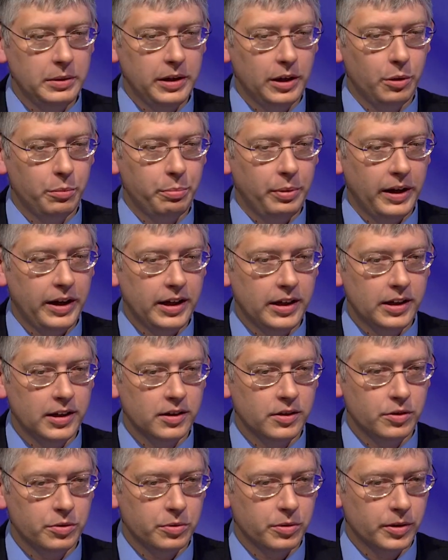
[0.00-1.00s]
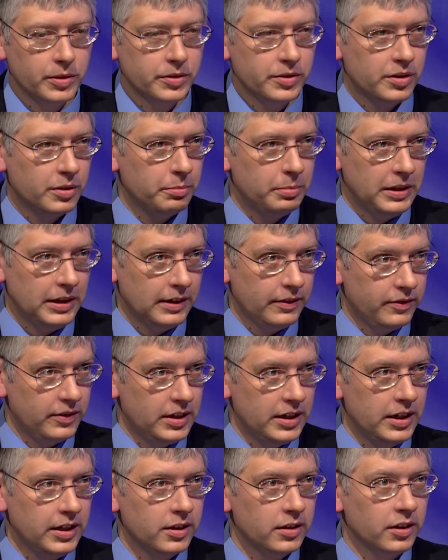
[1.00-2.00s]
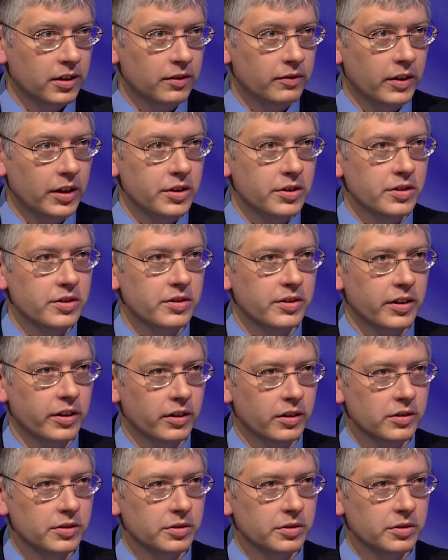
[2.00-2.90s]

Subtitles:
help pay in towards the PFD and the convention center,